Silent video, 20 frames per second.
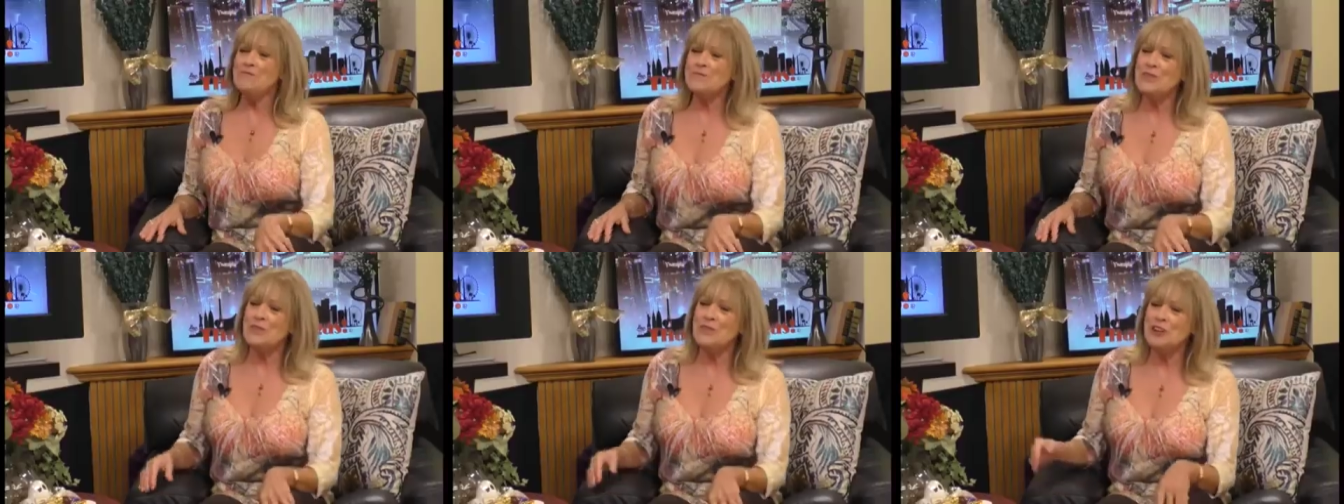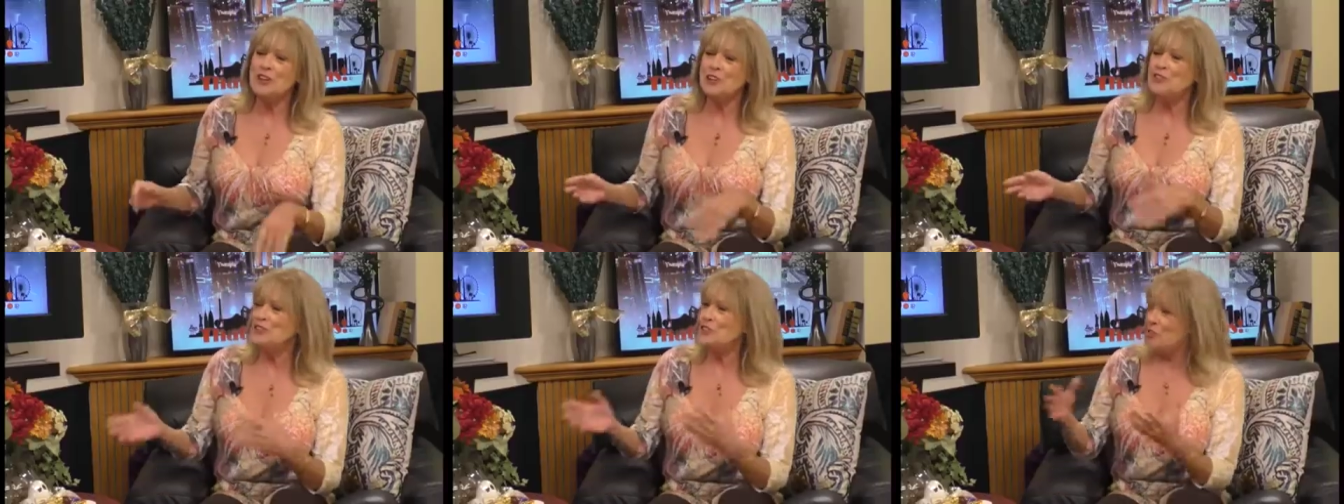when
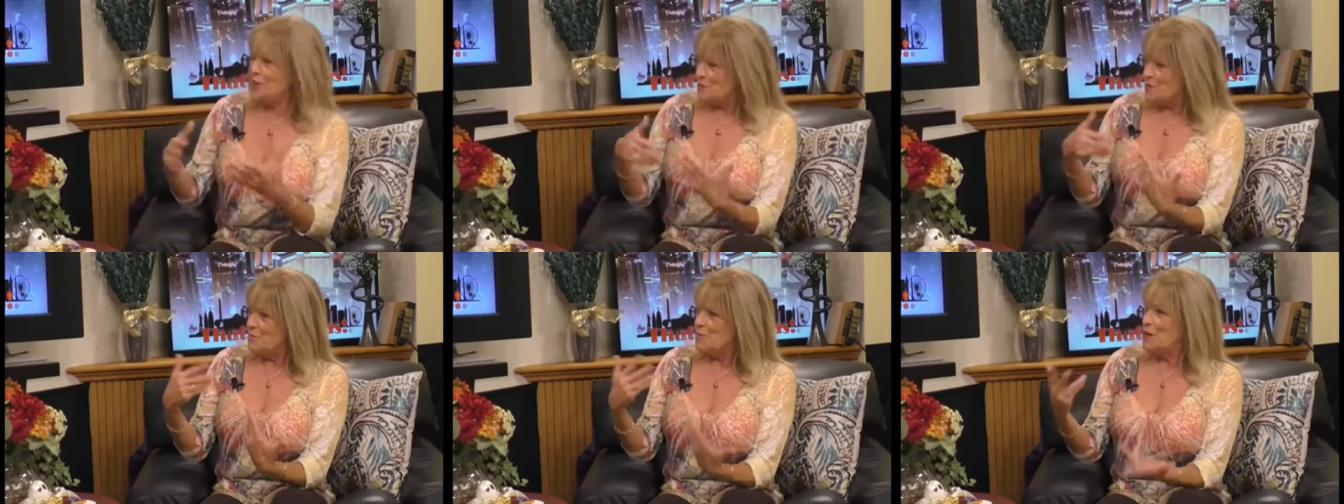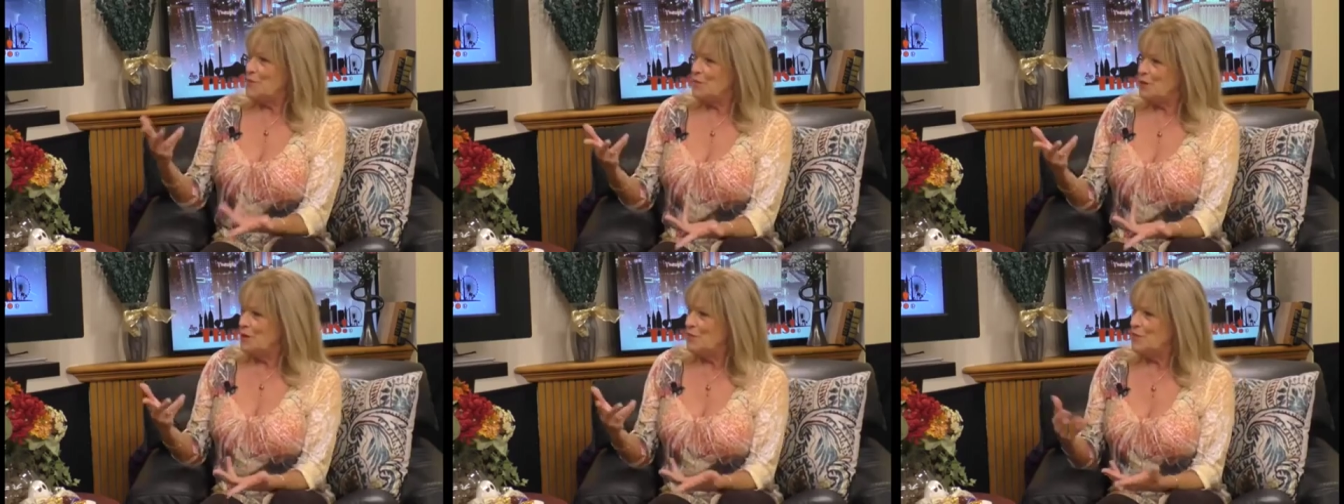you do get the
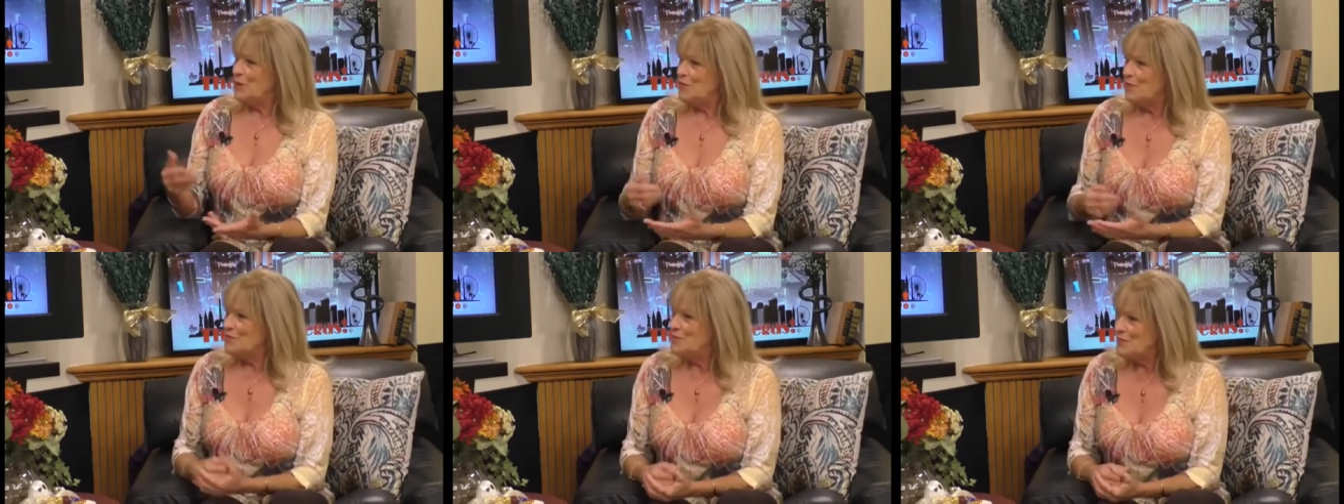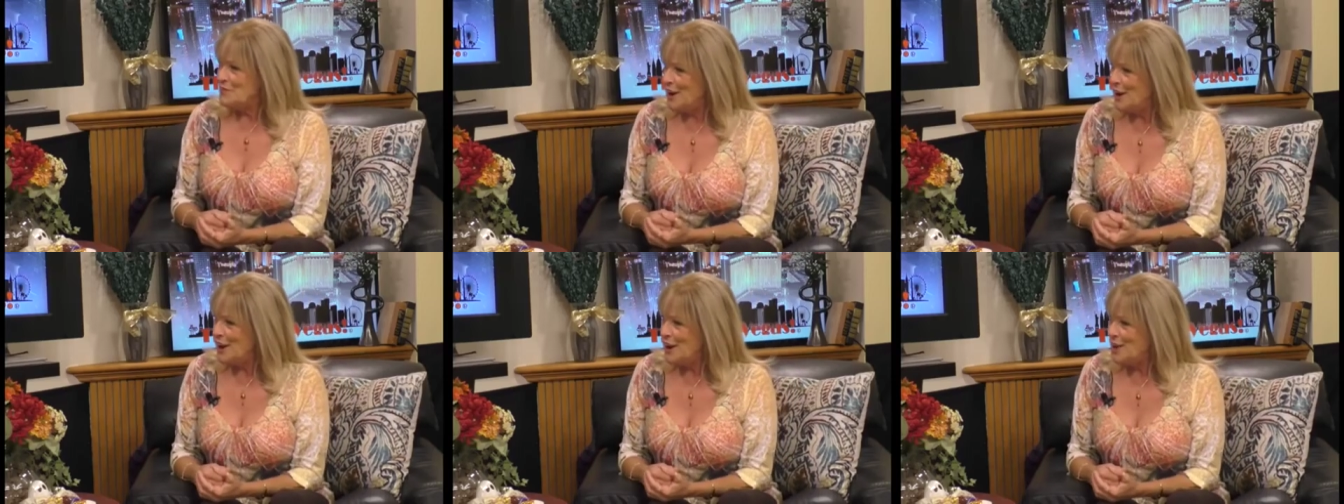people up on the
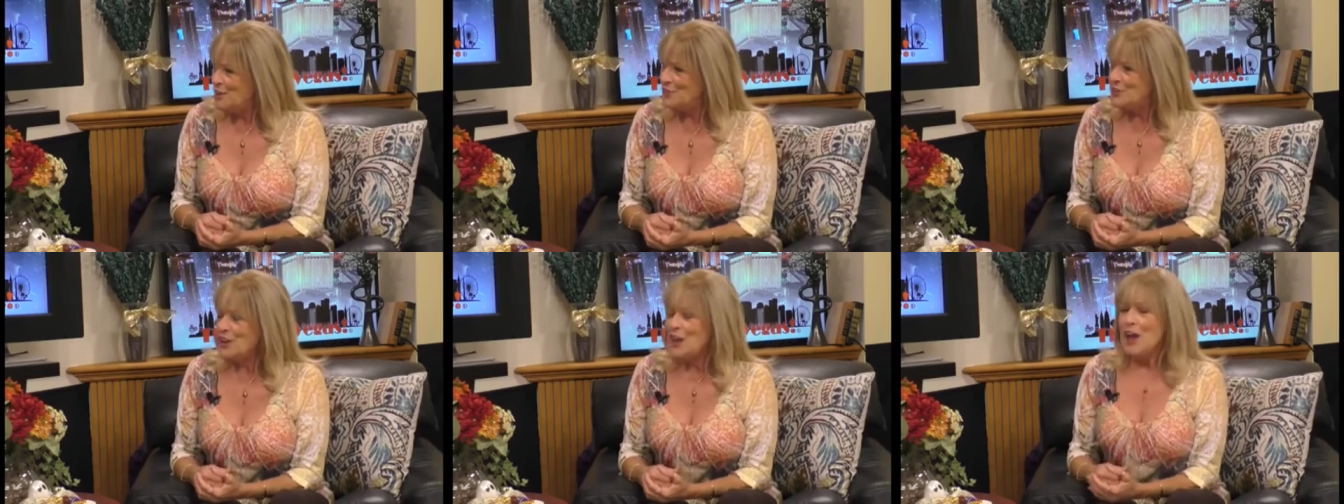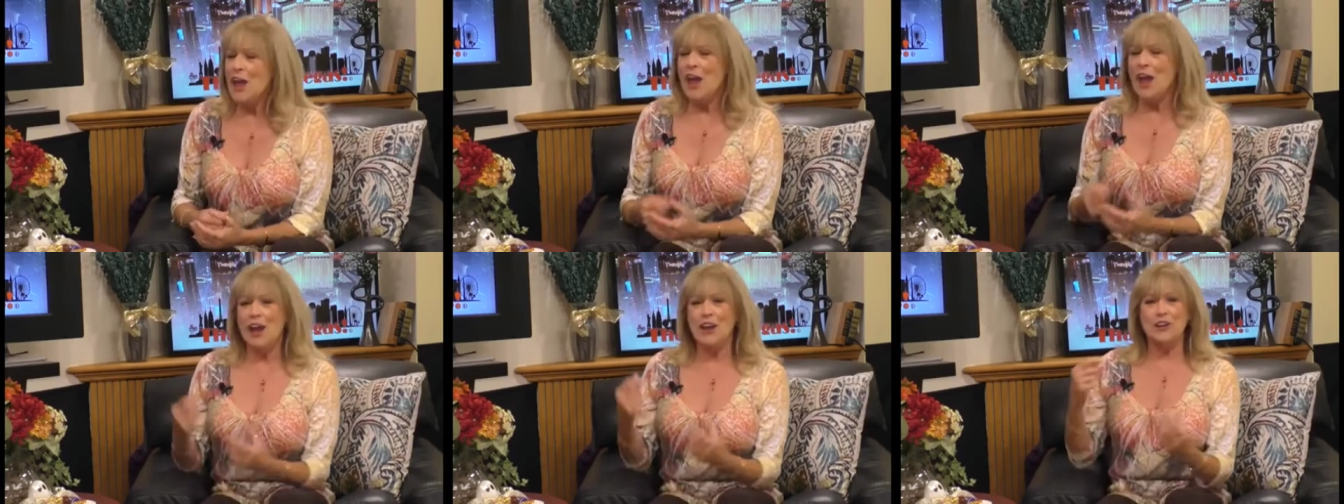stage
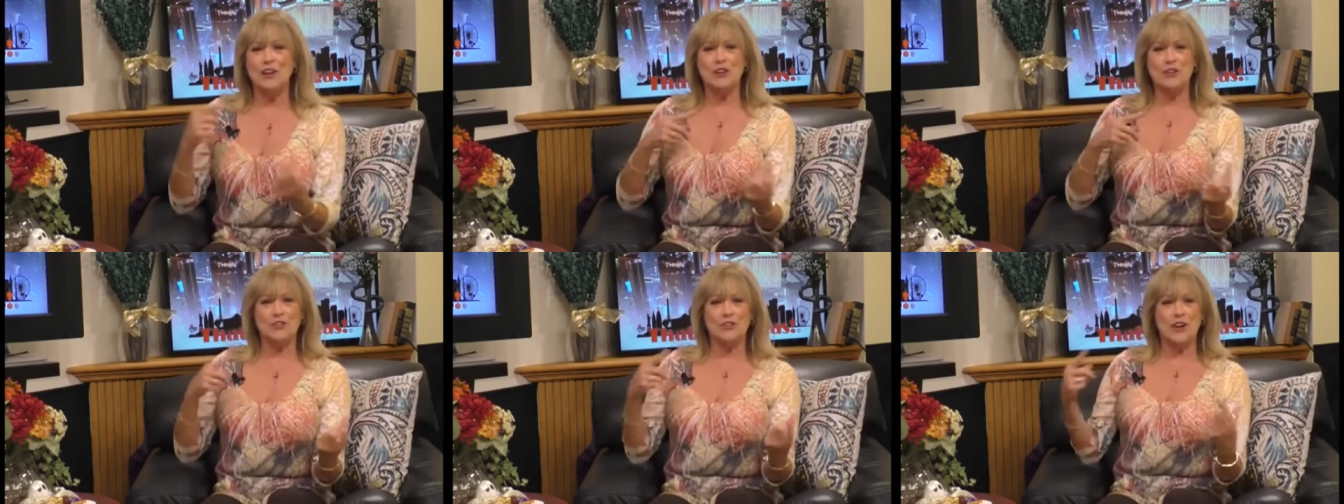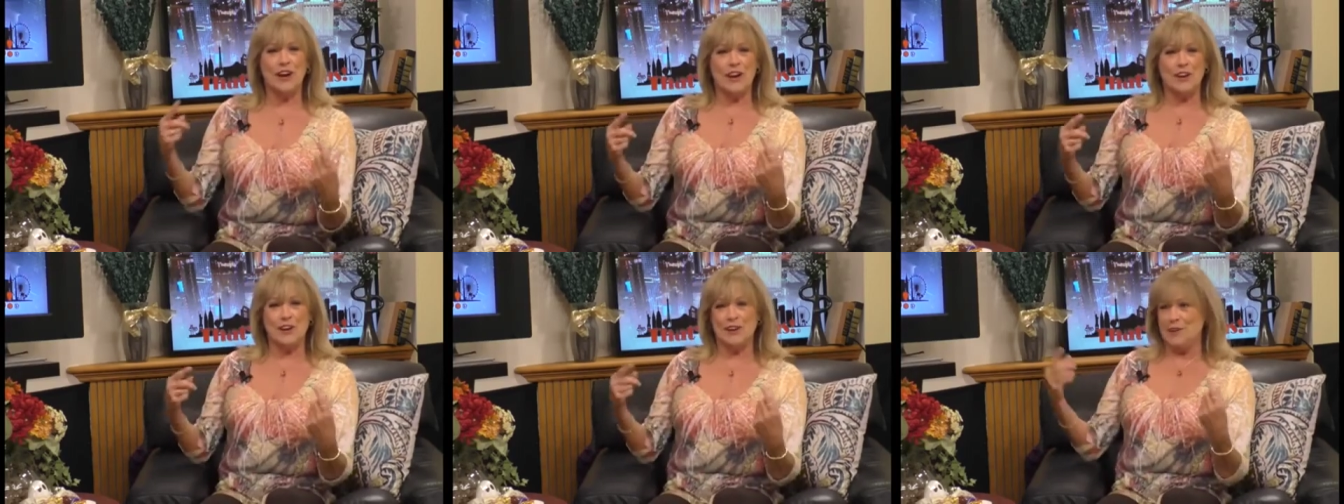and you're
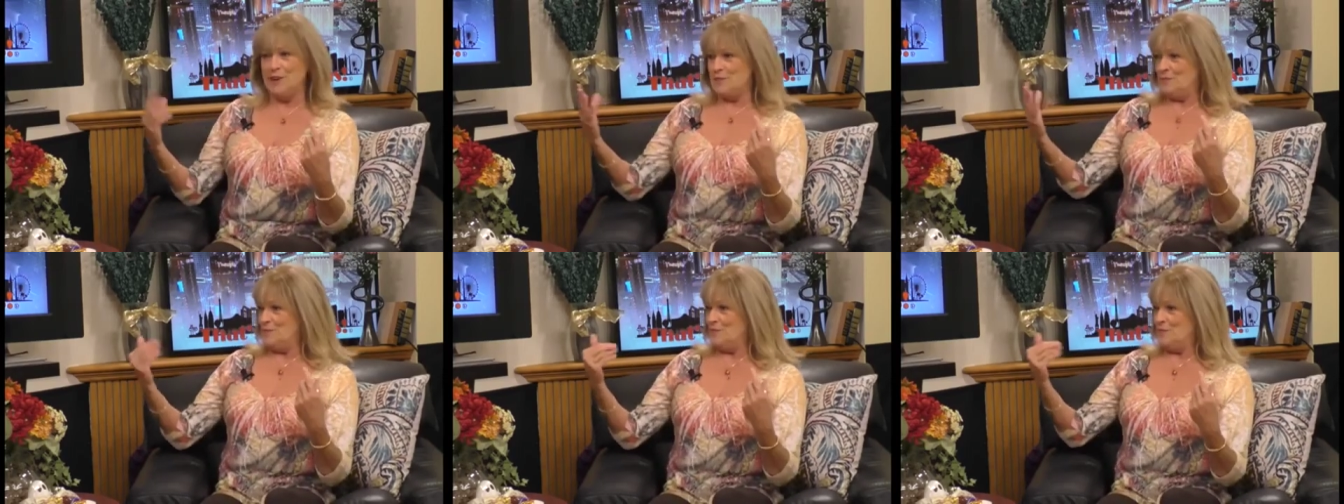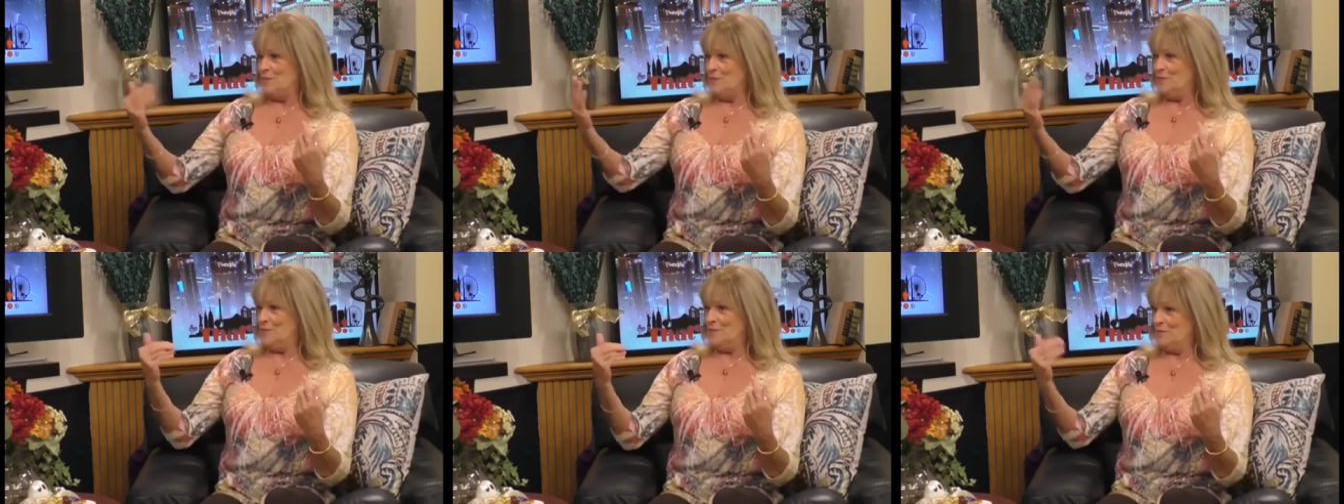trying to
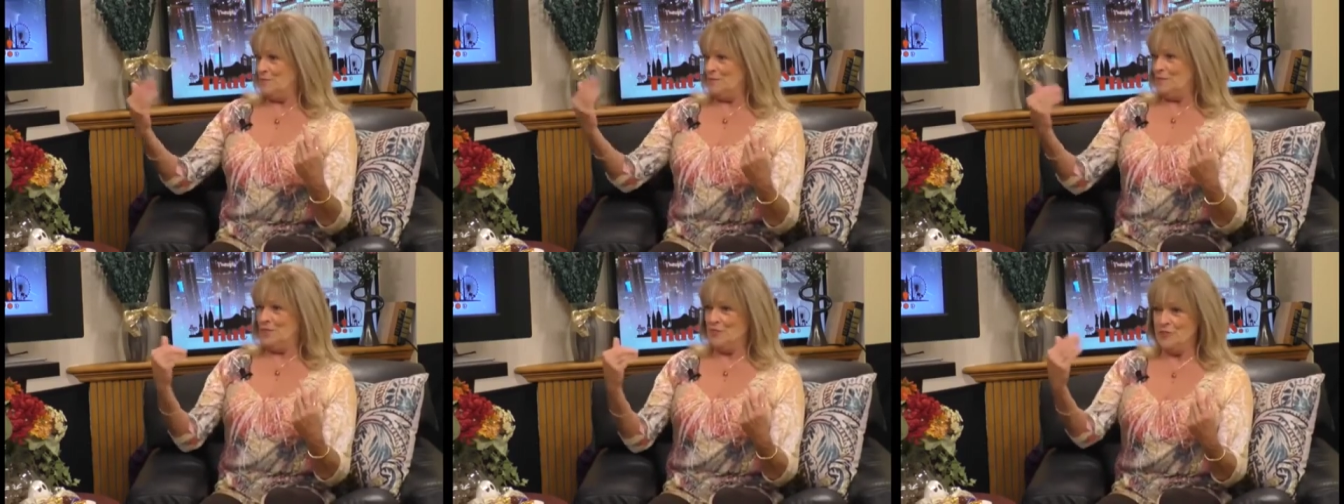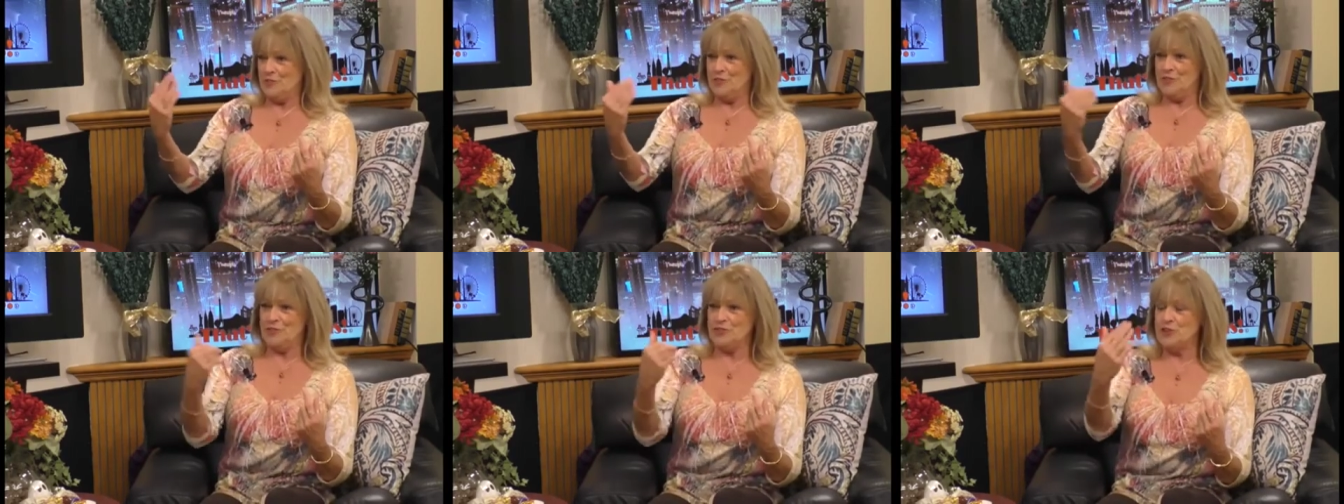
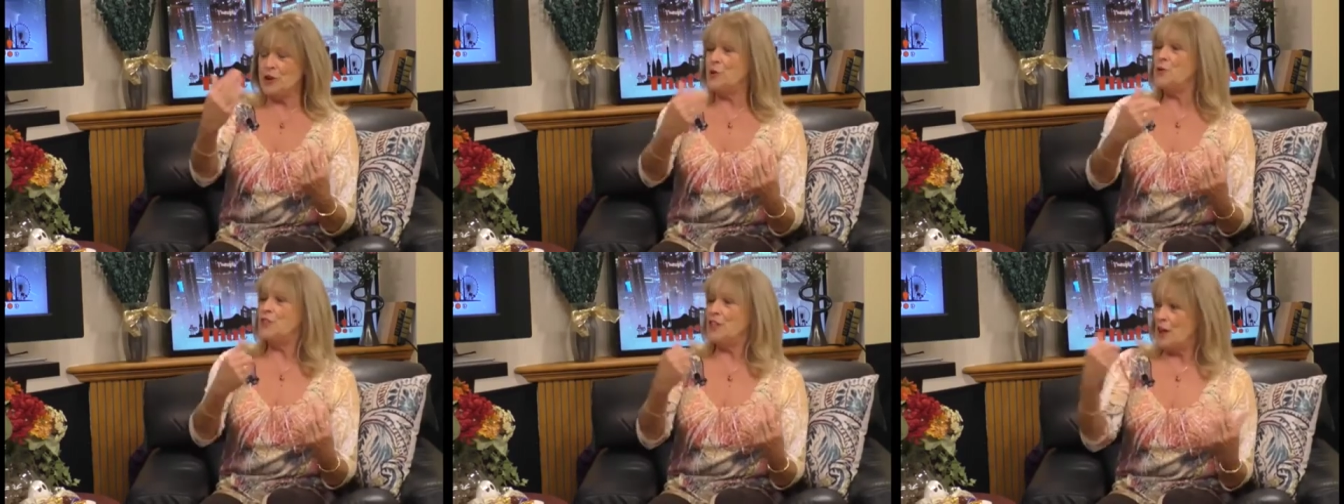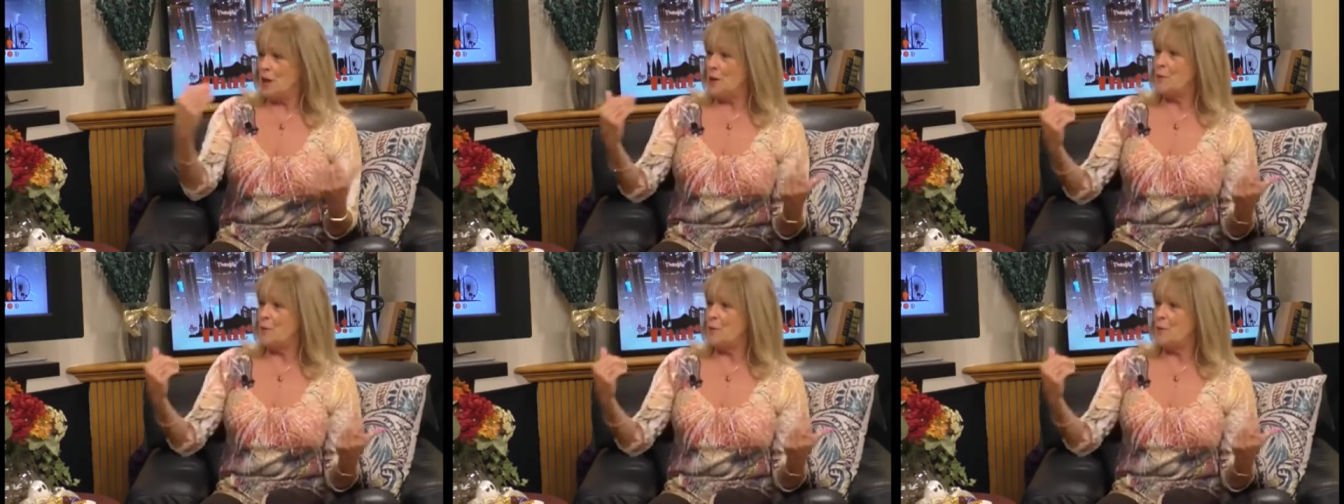show them,